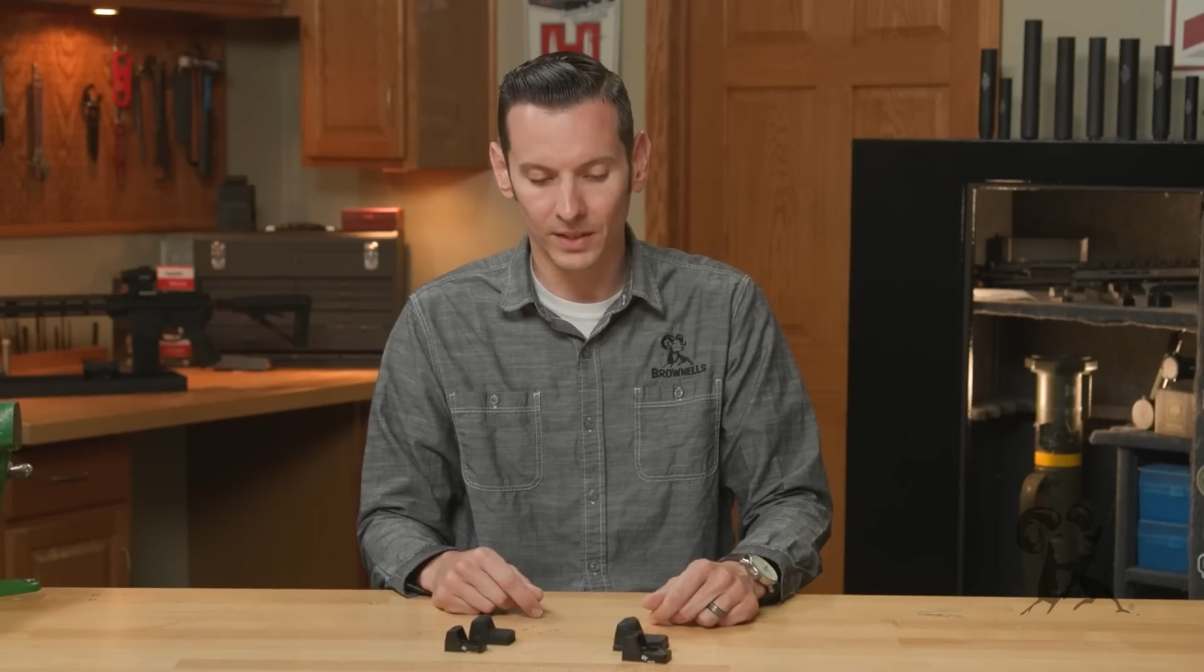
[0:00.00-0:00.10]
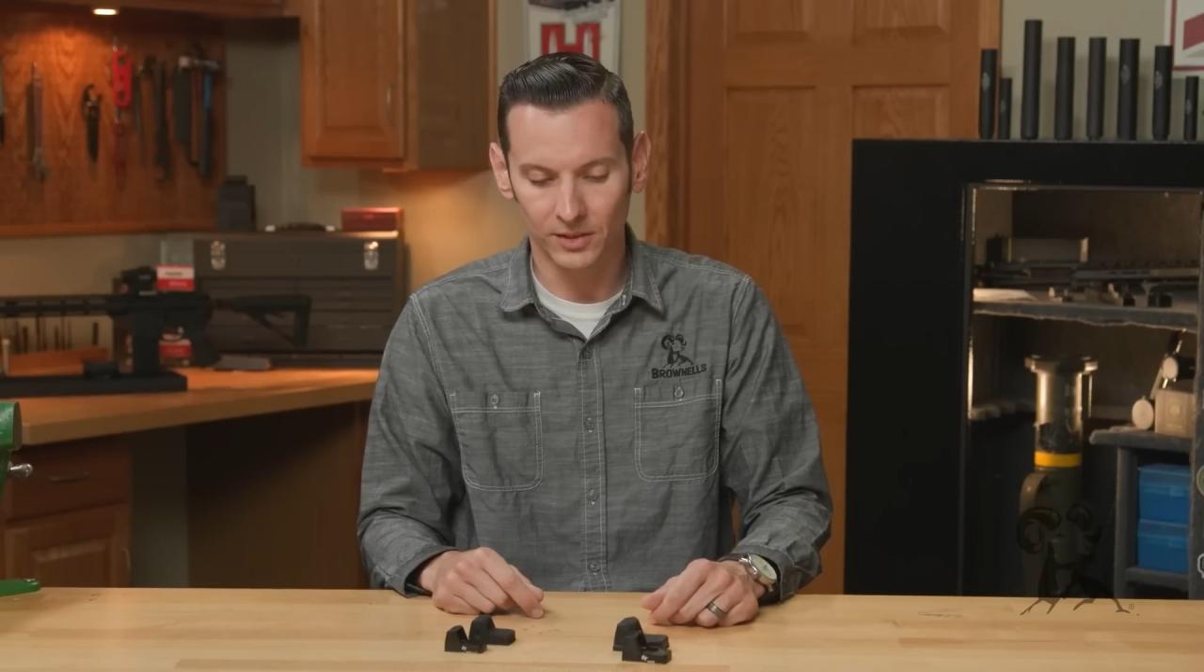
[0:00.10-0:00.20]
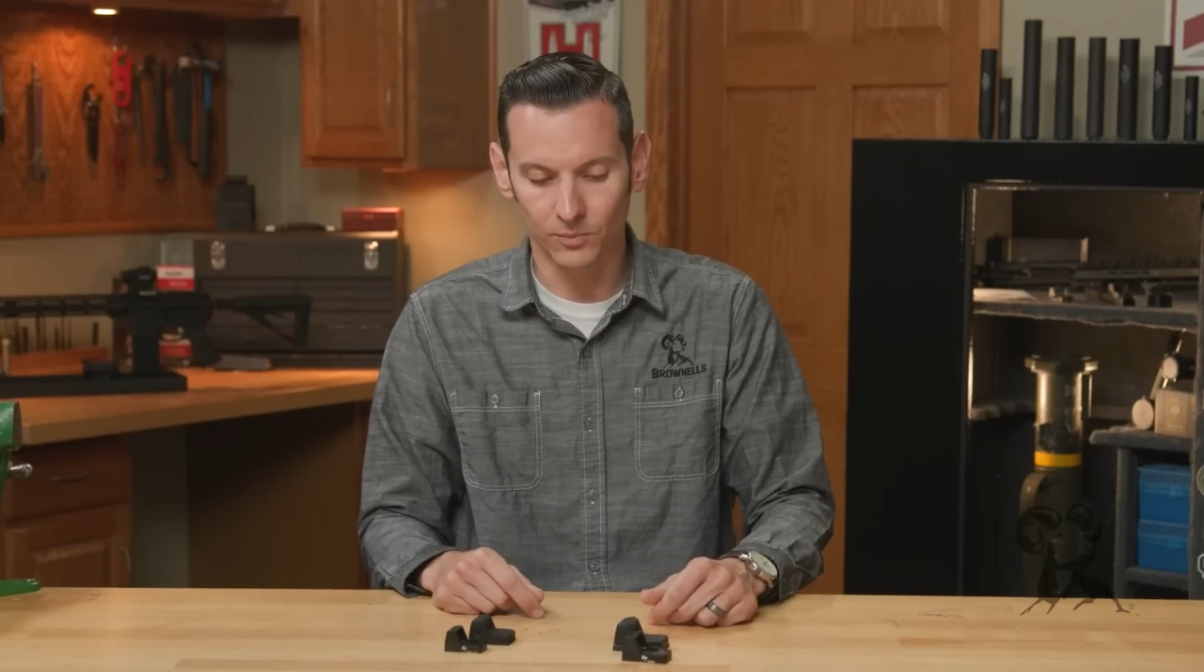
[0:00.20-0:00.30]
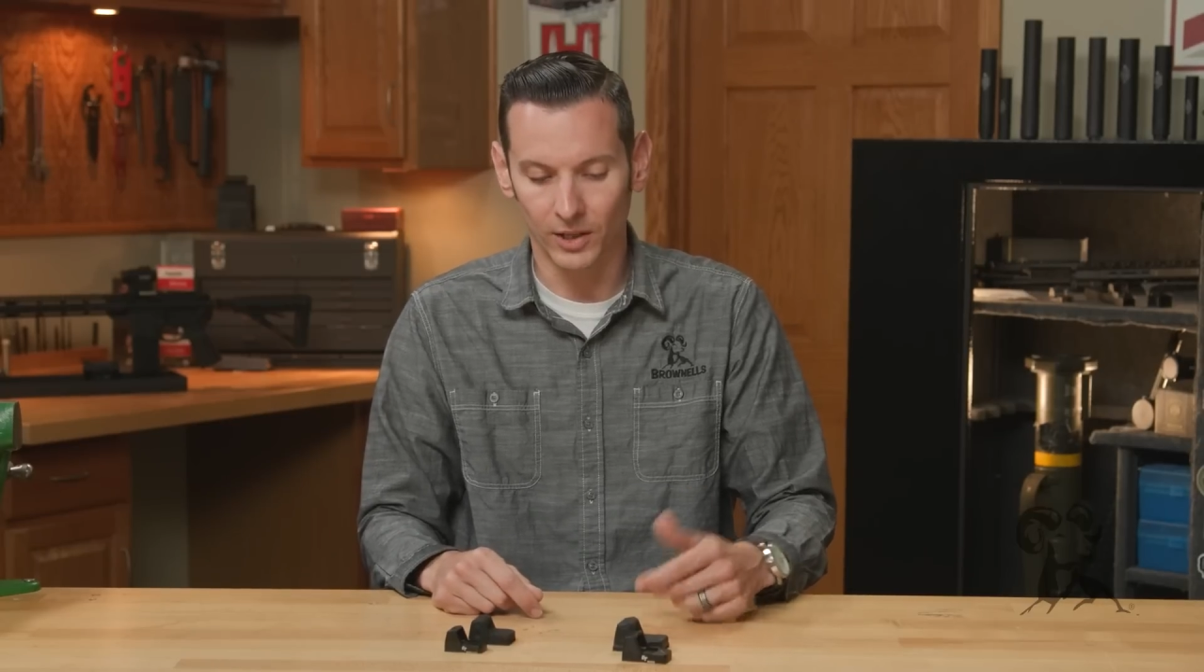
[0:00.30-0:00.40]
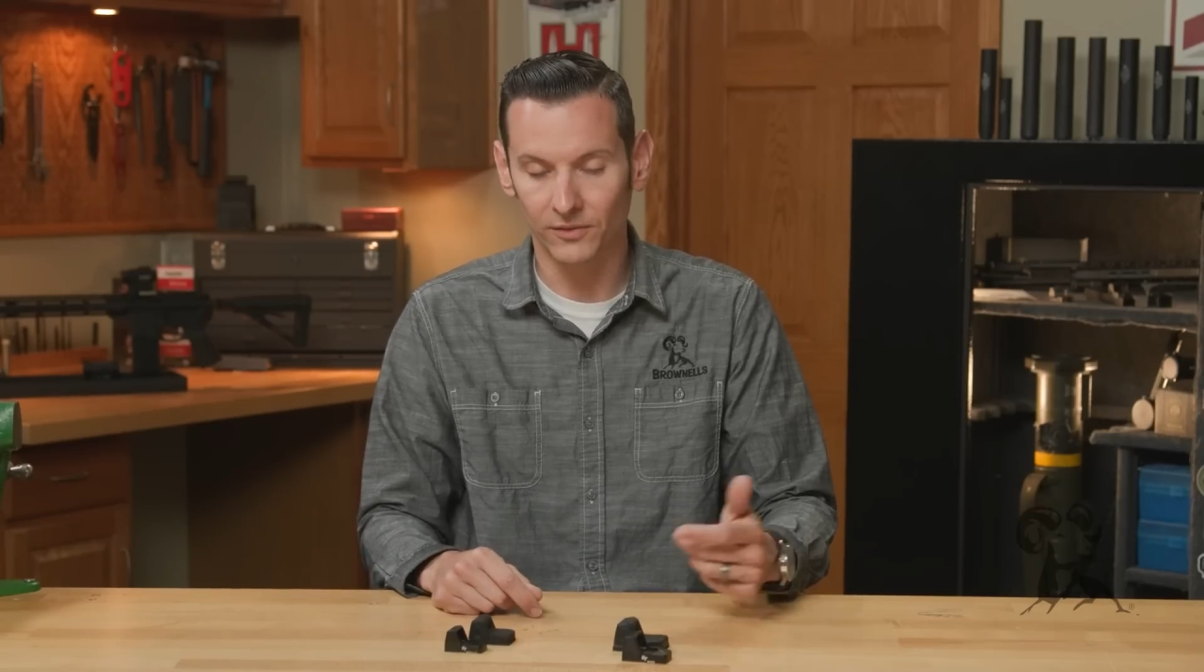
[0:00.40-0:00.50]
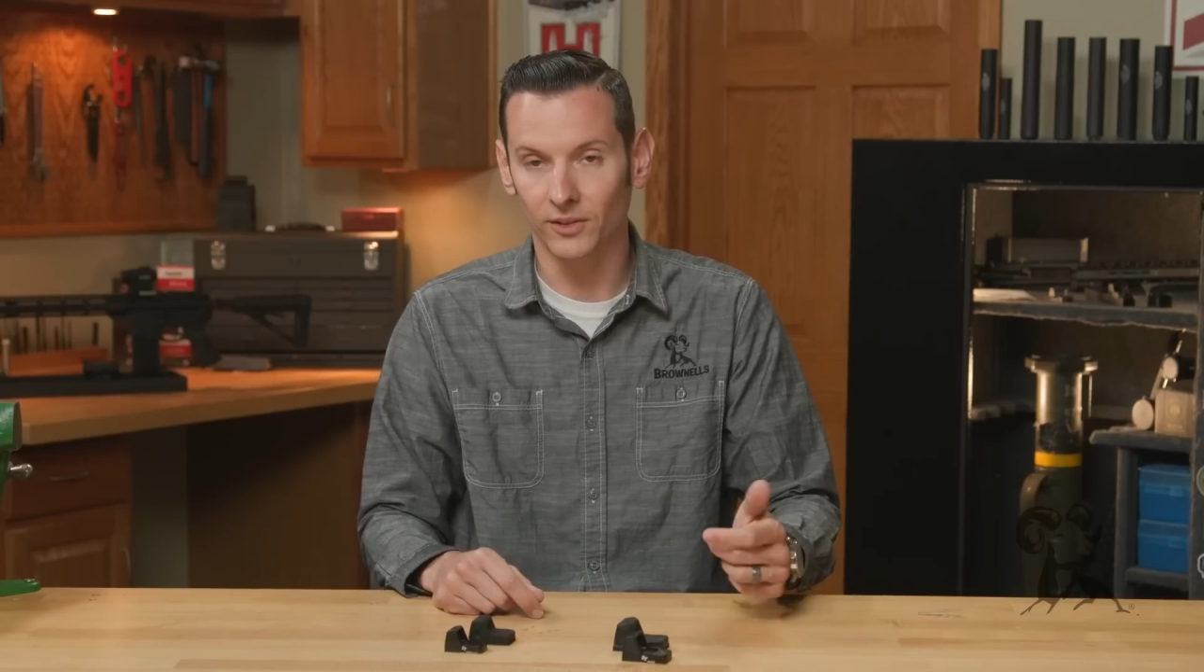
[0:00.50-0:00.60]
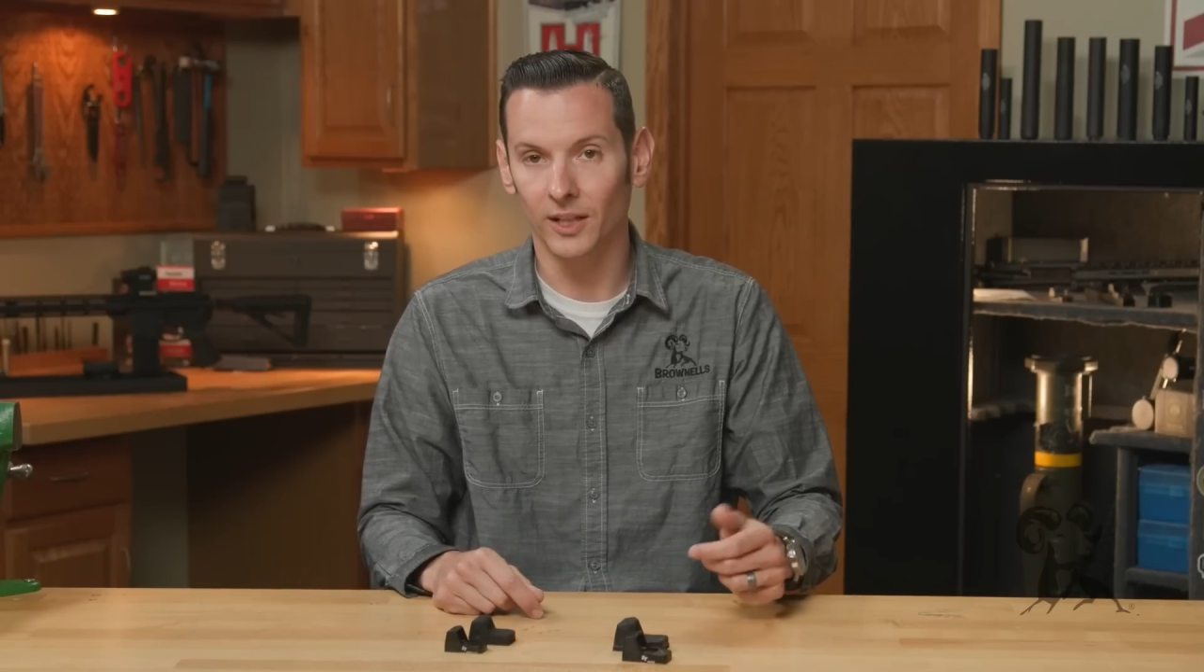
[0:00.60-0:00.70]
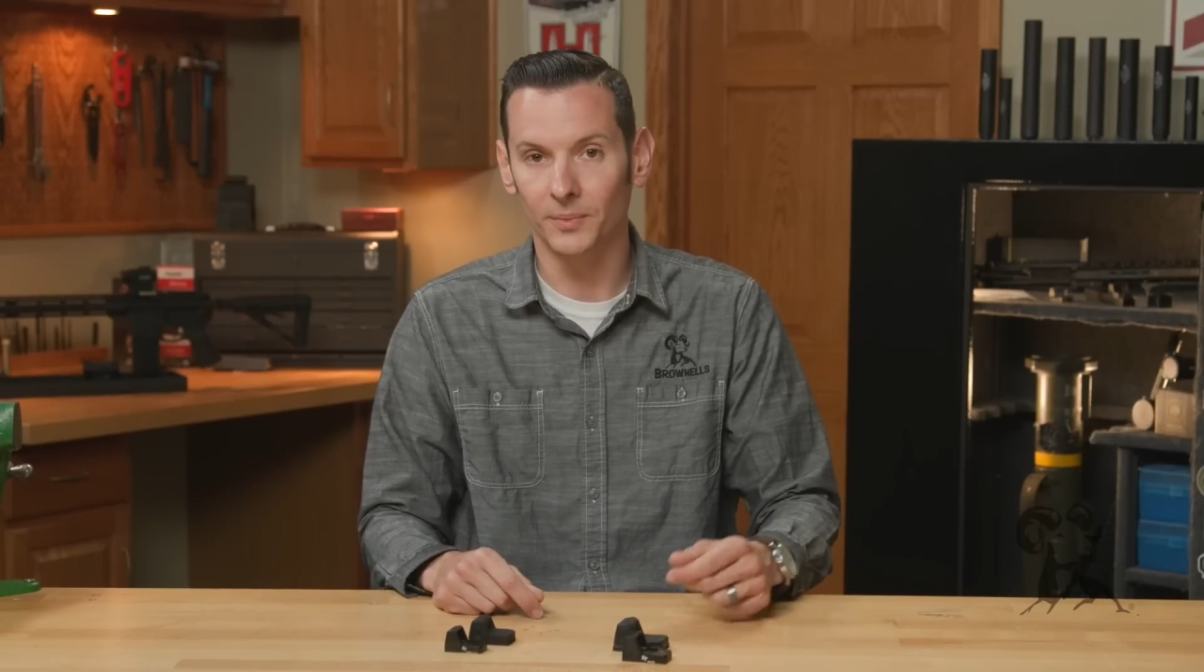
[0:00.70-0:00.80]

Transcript: some rifle